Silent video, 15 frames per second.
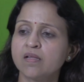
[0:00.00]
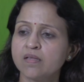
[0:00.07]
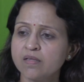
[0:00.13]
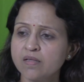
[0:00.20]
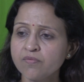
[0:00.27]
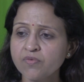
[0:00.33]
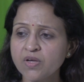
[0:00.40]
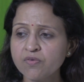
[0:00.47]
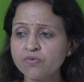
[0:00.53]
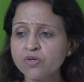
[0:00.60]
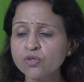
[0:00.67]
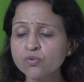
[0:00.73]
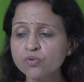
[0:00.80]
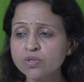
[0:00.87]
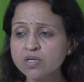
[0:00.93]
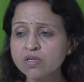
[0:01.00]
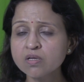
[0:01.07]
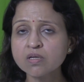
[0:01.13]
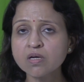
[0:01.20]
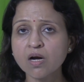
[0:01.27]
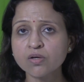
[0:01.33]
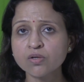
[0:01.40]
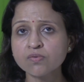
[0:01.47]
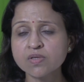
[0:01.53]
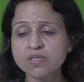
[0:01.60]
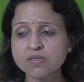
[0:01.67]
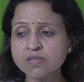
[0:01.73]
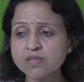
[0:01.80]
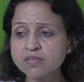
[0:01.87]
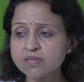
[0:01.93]
Then when we do the
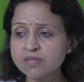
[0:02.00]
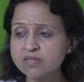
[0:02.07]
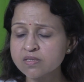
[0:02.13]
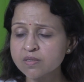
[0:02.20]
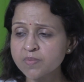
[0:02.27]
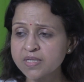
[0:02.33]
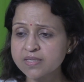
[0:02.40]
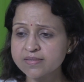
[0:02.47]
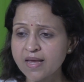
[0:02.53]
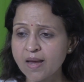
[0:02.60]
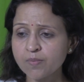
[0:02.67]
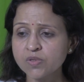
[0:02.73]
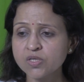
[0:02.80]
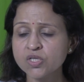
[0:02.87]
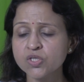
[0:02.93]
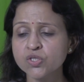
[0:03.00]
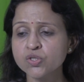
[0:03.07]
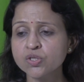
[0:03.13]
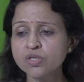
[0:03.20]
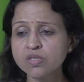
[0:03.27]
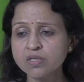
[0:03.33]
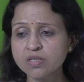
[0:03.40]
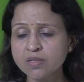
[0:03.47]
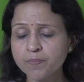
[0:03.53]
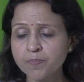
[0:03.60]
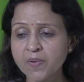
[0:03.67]
cardiovascular system examination, the